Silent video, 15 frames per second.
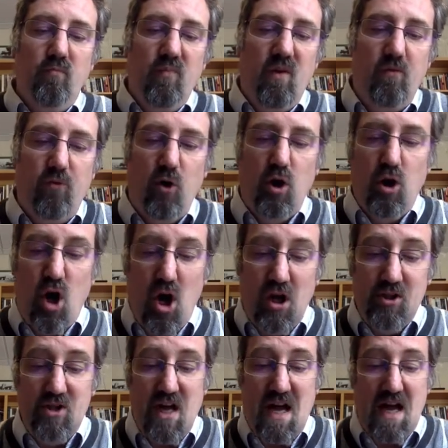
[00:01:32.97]
For a
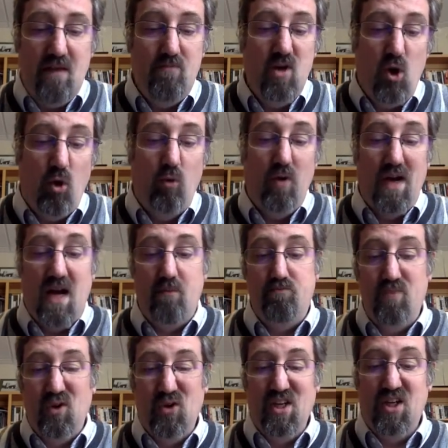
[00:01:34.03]
long time, Noah went on
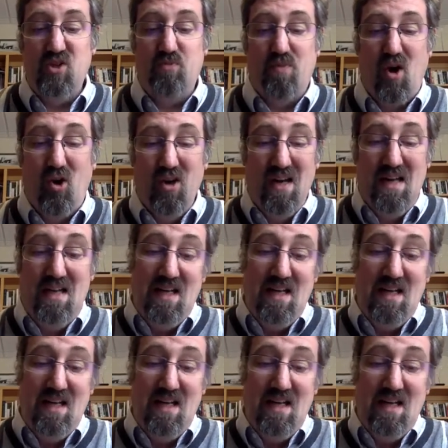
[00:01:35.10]
building his boat